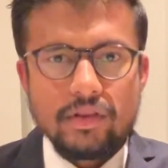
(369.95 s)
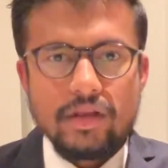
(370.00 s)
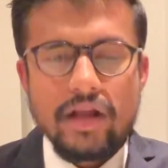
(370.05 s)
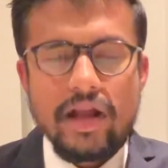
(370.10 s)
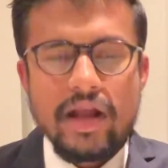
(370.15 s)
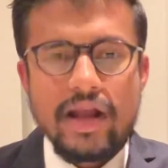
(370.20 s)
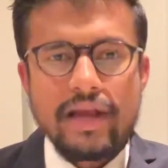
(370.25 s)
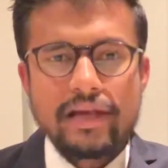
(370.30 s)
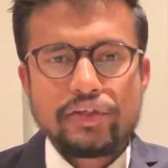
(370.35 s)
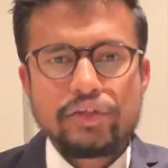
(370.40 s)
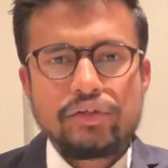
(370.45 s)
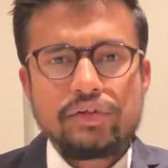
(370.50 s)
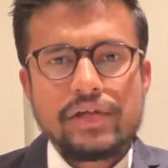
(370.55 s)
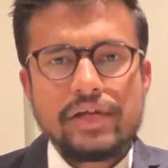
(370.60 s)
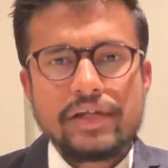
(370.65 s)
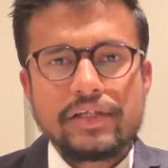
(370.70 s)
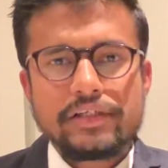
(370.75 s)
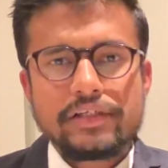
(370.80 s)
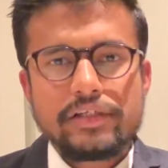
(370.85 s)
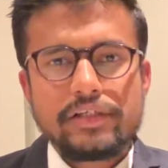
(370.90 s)
I actually
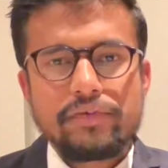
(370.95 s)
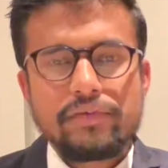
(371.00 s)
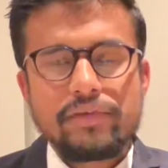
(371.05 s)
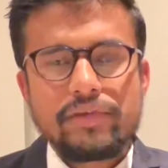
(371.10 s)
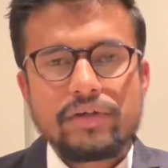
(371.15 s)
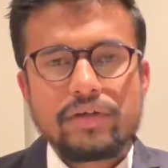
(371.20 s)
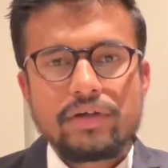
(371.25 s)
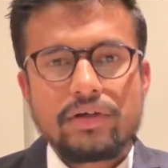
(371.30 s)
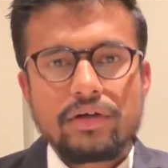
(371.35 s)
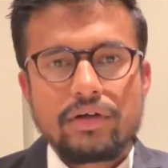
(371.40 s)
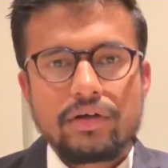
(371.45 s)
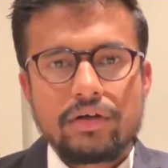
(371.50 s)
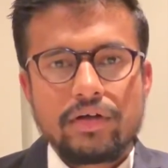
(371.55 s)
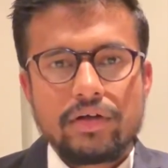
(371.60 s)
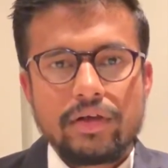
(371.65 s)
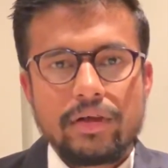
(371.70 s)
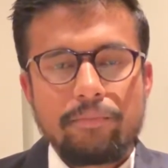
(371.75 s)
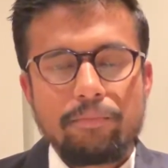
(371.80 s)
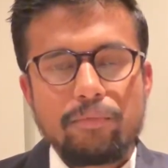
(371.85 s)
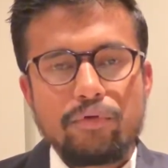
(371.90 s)
achieved the
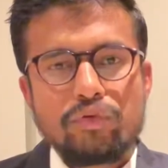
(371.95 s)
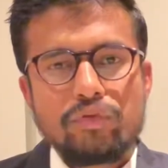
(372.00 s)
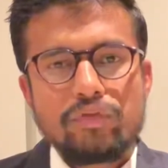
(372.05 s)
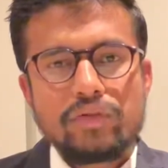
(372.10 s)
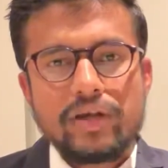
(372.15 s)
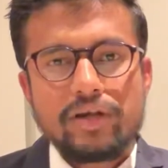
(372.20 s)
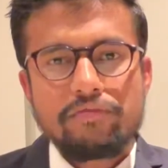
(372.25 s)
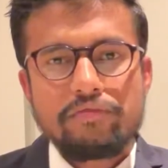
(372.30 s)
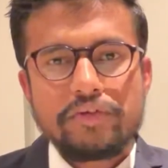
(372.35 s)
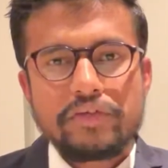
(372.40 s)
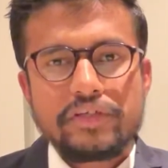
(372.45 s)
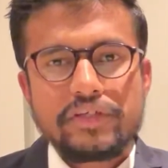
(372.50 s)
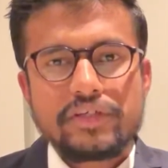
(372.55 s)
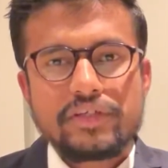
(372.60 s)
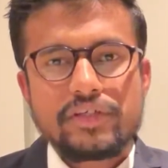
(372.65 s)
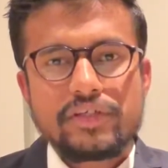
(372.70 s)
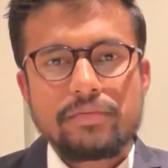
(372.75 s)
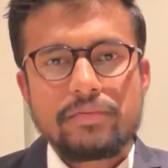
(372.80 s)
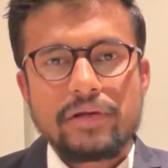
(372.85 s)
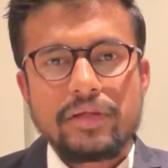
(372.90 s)
improved the
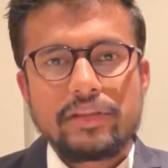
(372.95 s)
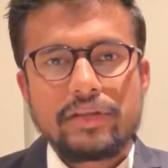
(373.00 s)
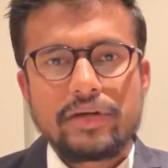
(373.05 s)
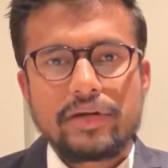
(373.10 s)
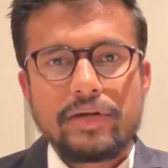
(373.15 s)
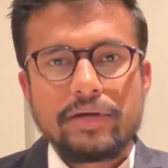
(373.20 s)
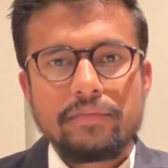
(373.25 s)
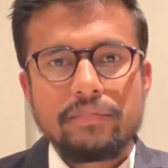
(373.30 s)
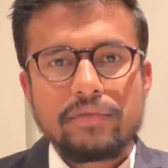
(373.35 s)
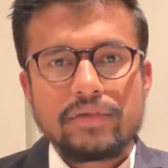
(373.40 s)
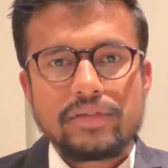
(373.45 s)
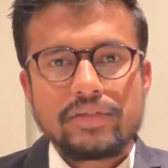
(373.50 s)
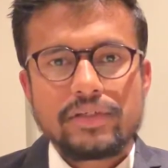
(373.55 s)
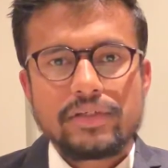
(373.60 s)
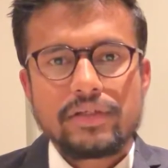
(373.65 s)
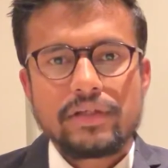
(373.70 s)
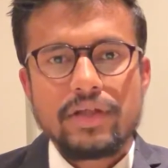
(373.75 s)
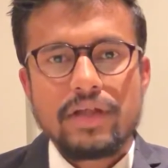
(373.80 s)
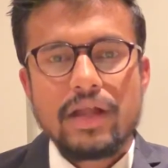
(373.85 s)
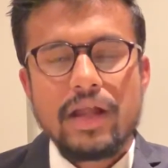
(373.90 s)
efficiency by
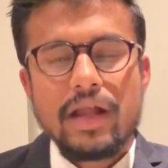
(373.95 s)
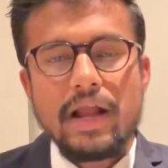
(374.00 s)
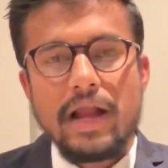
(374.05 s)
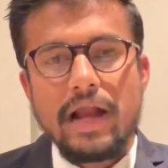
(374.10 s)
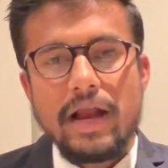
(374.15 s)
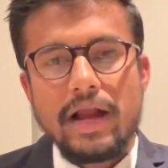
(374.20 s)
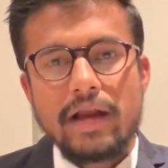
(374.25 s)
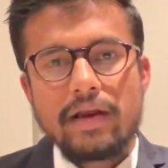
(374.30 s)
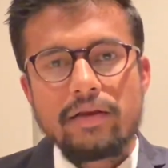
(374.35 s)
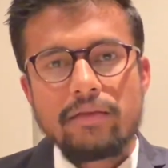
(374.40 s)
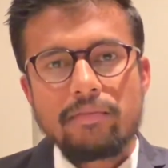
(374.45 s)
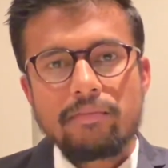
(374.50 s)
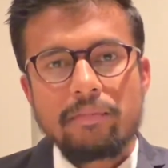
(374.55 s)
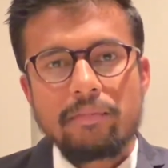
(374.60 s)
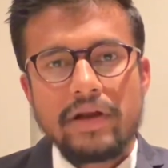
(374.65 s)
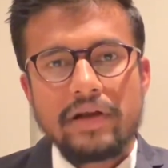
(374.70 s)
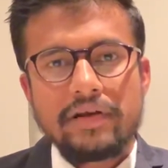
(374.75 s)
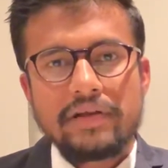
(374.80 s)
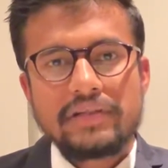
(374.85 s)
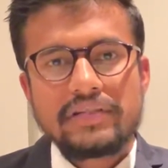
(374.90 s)
30%, and
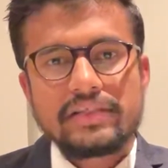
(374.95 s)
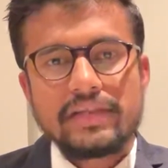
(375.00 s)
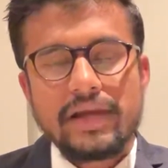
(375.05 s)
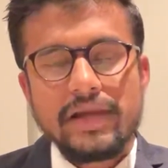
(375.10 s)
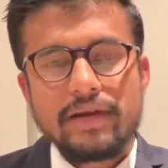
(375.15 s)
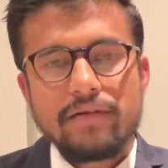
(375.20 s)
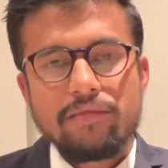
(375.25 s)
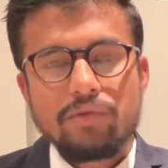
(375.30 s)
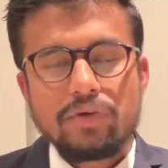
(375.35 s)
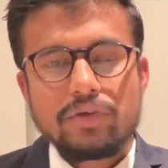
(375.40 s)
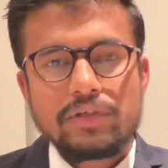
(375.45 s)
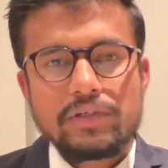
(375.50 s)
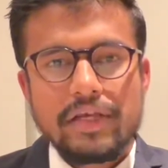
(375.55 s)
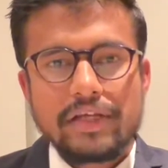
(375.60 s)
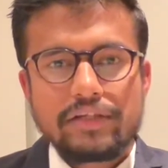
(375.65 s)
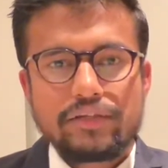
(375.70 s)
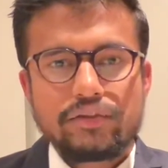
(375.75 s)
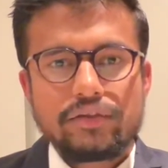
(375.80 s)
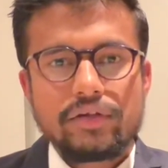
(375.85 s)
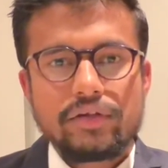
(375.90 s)
my design was
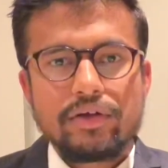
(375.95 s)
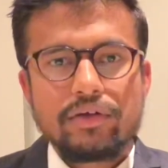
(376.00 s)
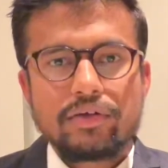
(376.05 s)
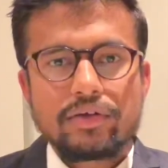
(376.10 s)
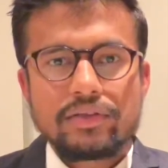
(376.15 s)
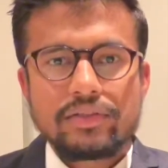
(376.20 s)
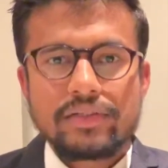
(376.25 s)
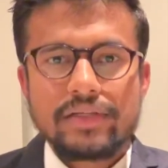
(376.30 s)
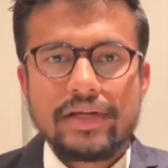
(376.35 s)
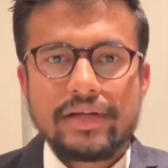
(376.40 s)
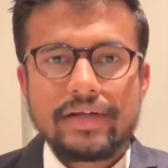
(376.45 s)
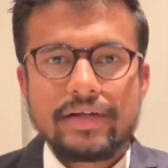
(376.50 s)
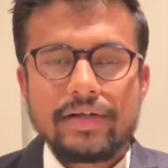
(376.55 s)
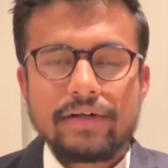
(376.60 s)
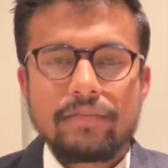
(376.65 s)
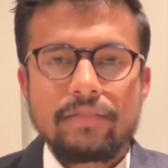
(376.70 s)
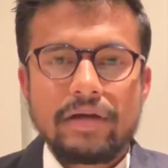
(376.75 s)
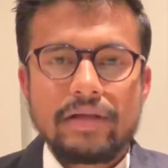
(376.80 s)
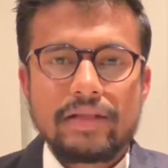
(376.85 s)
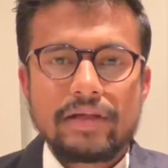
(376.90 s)
actually got
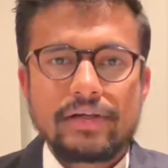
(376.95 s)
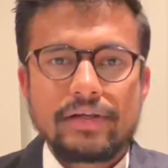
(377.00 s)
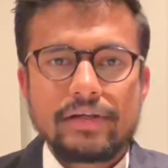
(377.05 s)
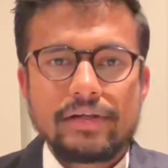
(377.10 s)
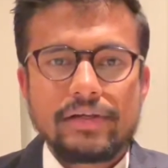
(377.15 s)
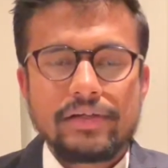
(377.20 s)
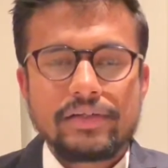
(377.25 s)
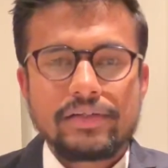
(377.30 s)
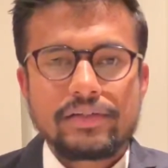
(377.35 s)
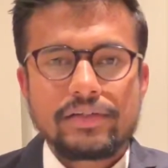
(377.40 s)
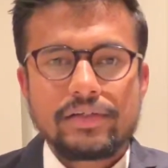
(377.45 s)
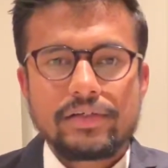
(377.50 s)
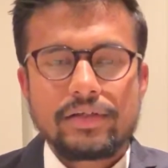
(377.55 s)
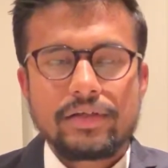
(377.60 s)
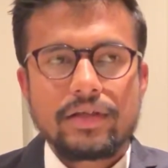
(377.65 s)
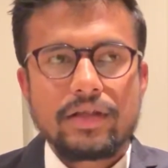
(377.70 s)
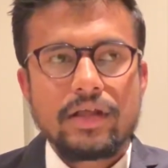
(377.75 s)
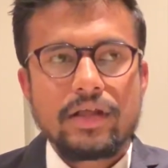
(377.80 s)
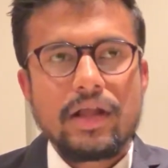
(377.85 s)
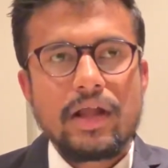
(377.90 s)
selected by that industry,
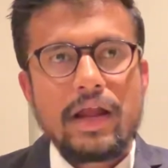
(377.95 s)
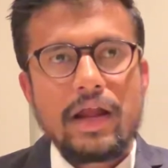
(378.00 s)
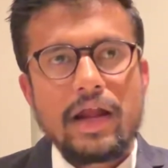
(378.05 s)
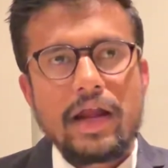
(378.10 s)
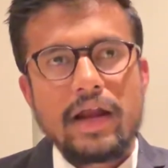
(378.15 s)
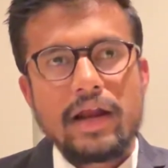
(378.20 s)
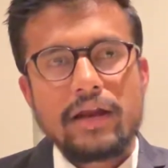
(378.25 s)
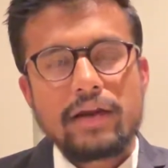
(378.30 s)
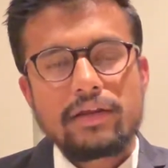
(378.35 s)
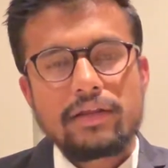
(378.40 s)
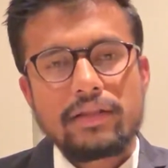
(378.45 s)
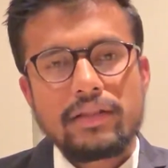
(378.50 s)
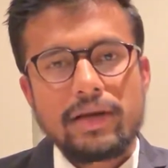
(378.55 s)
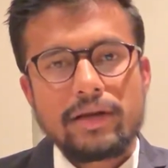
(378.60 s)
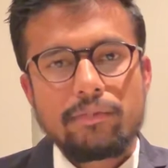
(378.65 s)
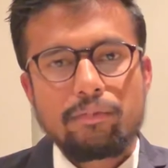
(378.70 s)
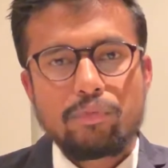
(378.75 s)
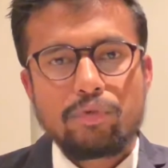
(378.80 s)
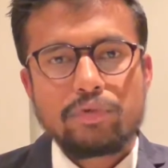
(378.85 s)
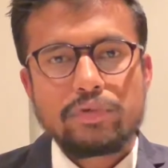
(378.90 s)
and
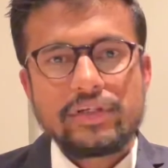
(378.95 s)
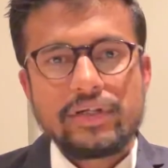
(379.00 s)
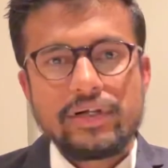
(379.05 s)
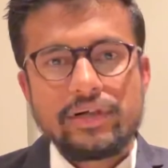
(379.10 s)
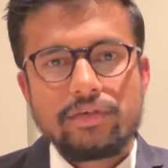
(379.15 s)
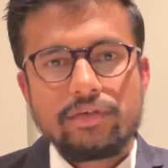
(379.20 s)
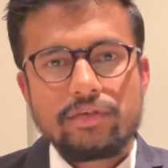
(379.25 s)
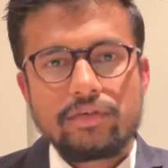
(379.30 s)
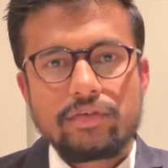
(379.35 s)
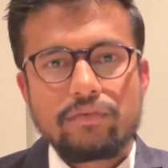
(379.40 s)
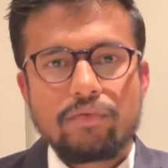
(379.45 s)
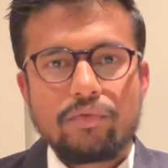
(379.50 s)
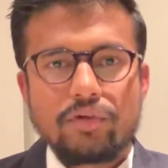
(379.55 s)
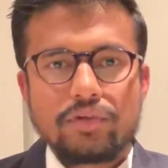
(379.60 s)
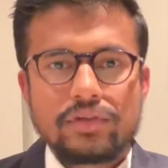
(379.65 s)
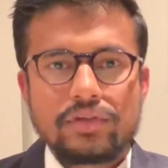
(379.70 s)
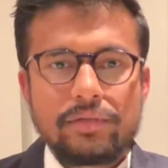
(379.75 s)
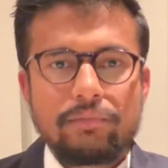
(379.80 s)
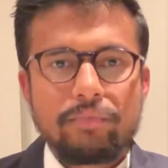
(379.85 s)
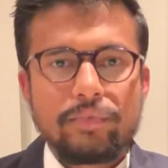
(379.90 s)
that project
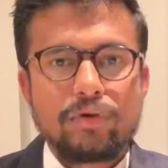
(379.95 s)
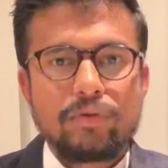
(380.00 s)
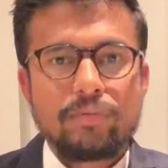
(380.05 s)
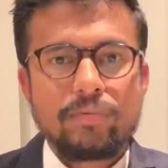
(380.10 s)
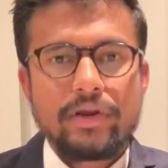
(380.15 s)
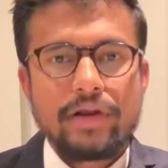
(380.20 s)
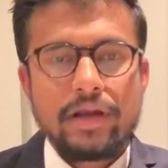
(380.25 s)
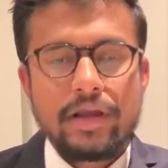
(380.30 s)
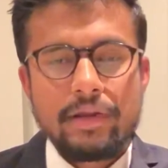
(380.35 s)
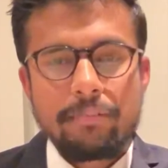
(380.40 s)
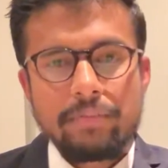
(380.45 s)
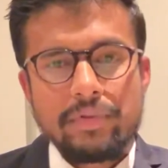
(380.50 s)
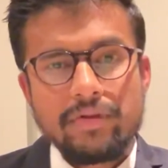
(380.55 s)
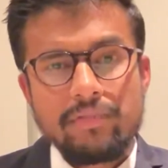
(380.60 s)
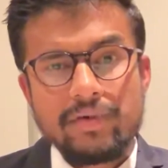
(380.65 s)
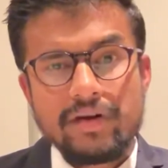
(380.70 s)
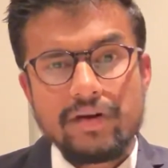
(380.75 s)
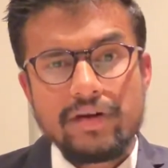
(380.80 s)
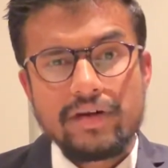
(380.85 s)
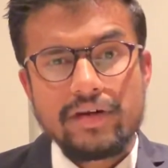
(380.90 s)
was
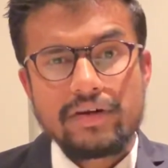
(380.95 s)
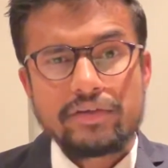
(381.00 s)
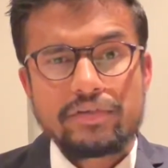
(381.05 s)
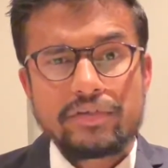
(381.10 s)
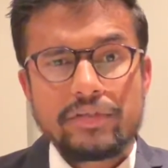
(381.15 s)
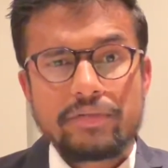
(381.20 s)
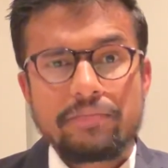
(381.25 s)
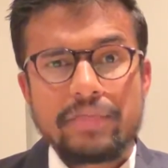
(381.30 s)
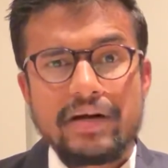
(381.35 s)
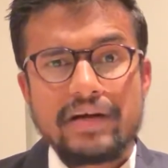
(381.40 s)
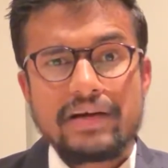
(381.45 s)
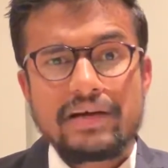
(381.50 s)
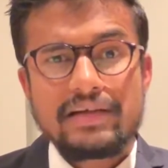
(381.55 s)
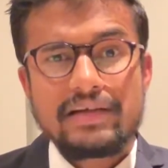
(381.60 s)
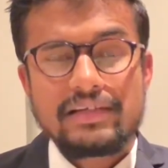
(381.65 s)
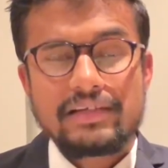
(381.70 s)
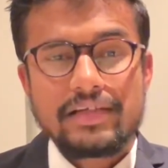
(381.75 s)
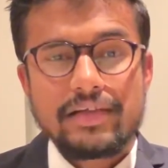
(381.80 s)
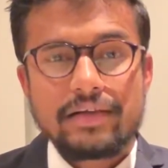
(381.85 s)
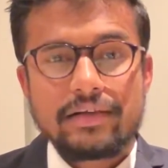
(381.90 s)
implemented using my
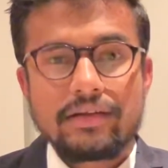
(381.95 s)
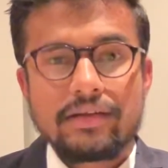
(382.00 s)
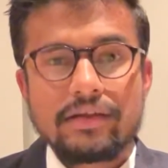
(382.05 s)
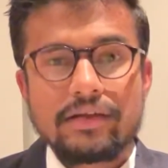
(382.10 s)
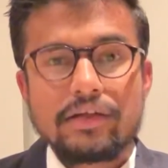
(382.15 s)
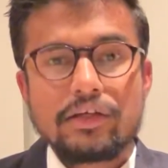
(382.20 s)
design.